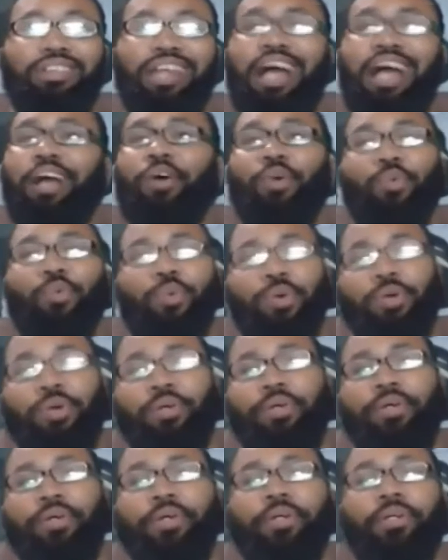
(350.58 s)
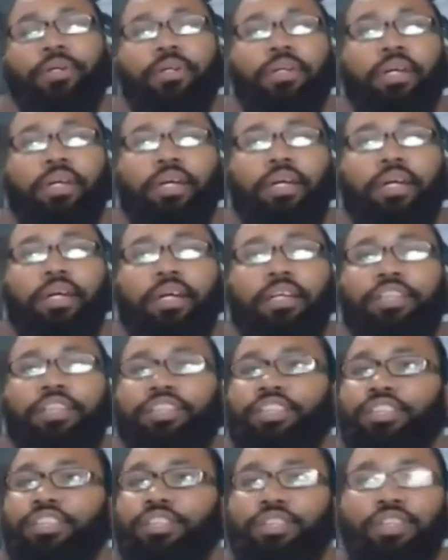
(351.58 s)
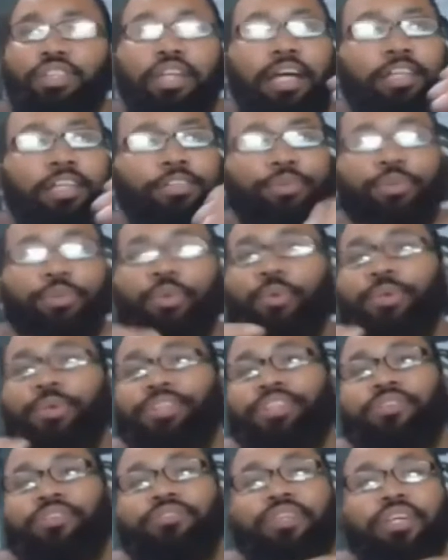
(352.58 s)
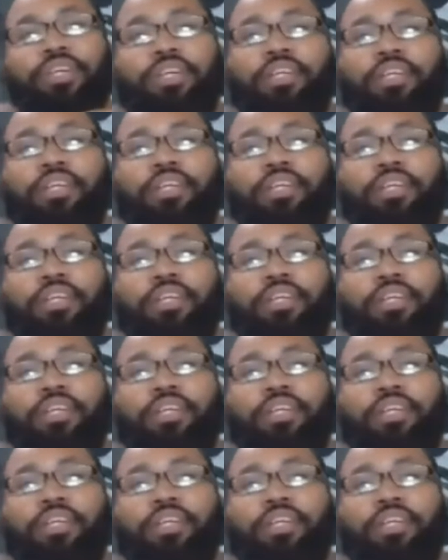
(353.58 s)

not going to work. Uh, it's just a natural course of